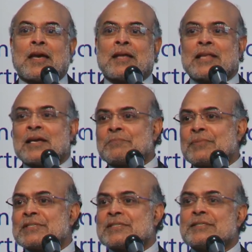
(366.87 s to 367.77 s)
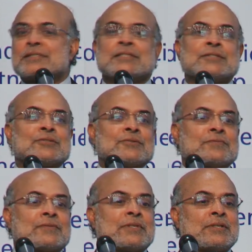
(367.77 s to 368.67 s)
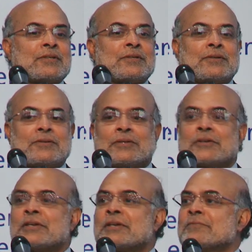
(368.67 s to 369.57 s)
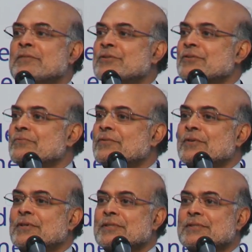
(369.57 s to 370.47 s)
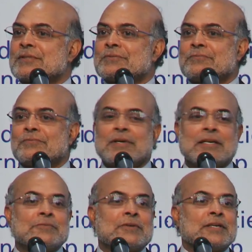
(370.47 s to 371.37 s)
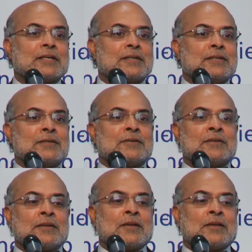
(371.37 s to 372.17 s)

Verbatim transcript: And that persistence of the, the Green Revolution focus is very, very clear